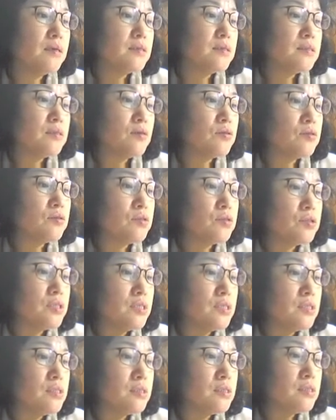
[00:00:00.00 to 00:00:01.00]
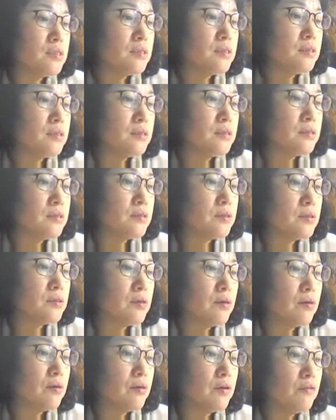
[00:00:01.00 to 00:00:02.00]
So since uh,
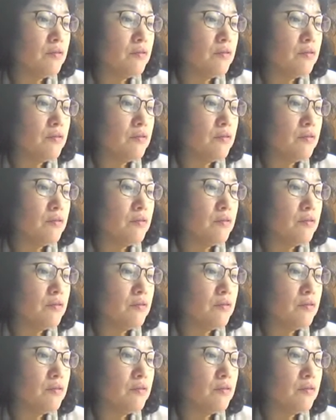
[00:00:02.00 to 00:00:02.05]
the